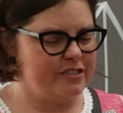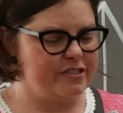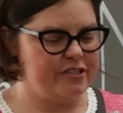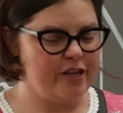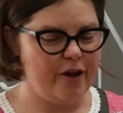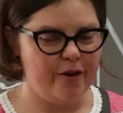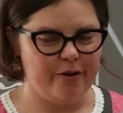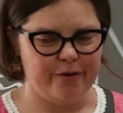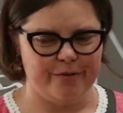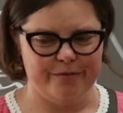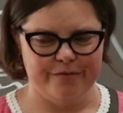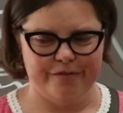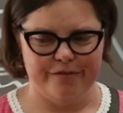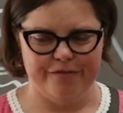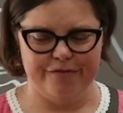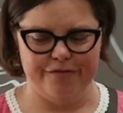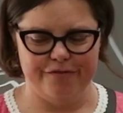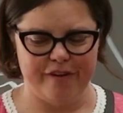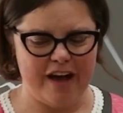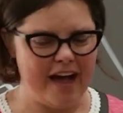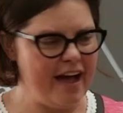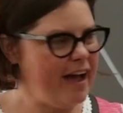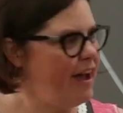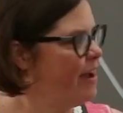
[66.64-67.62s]
So,
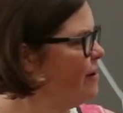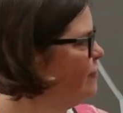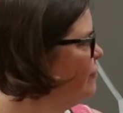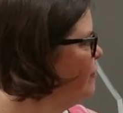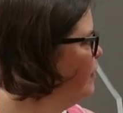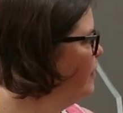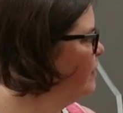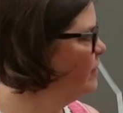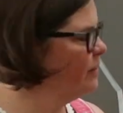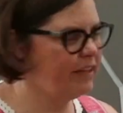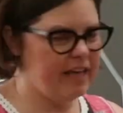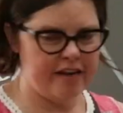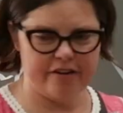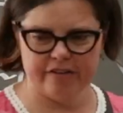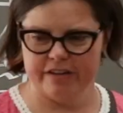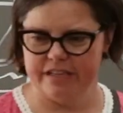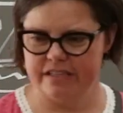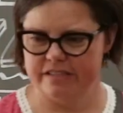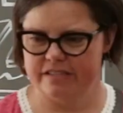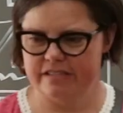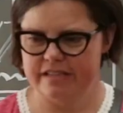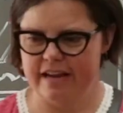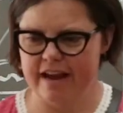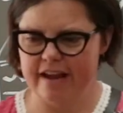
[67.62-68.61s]
5
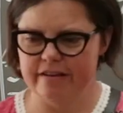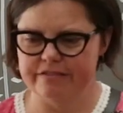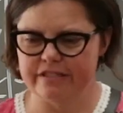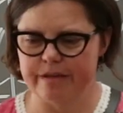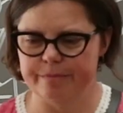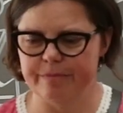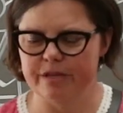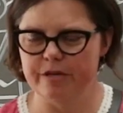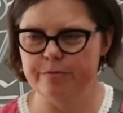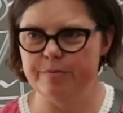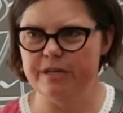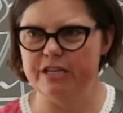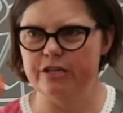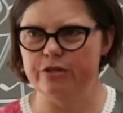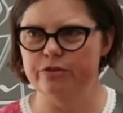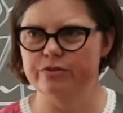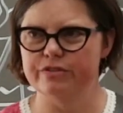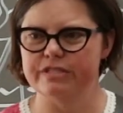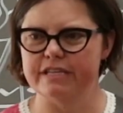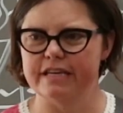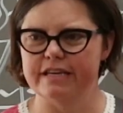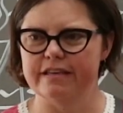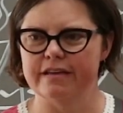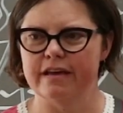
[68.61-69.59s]
lettering styles. I'm going to be
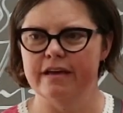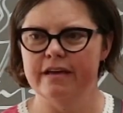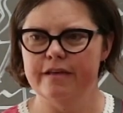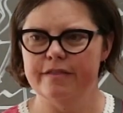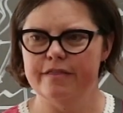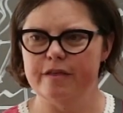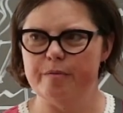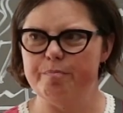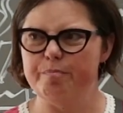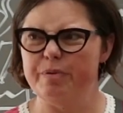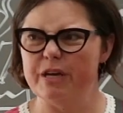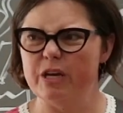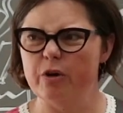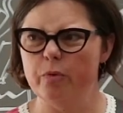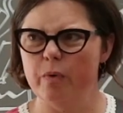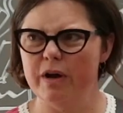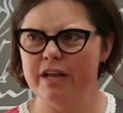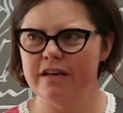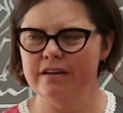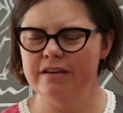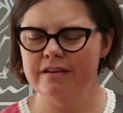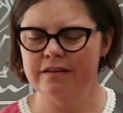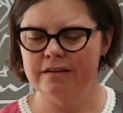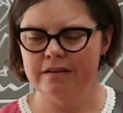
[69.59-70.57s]
using the big
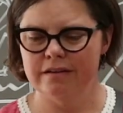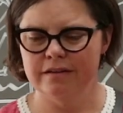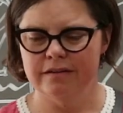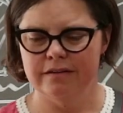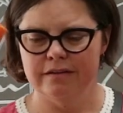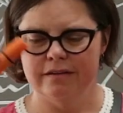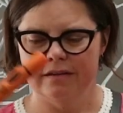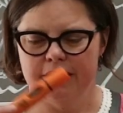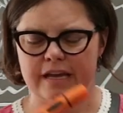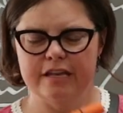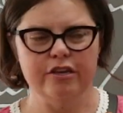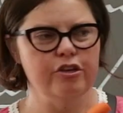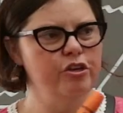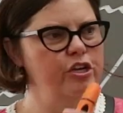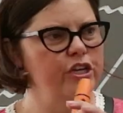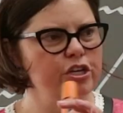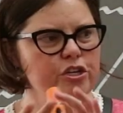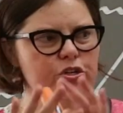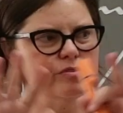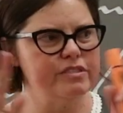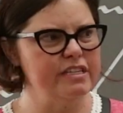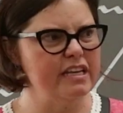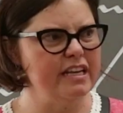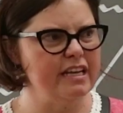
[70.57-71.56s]
one, and you can
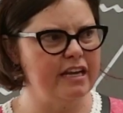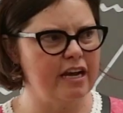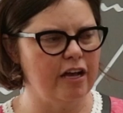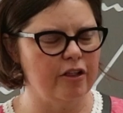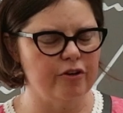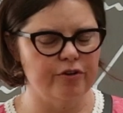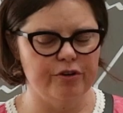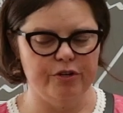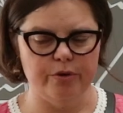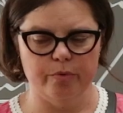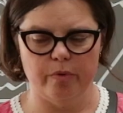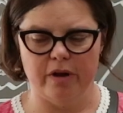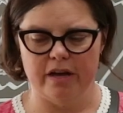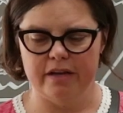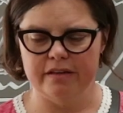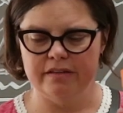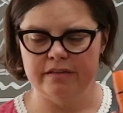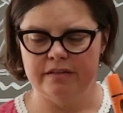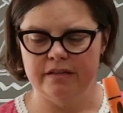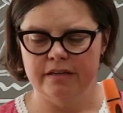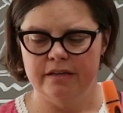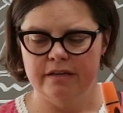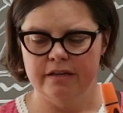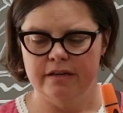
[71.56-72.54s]
use any color you want.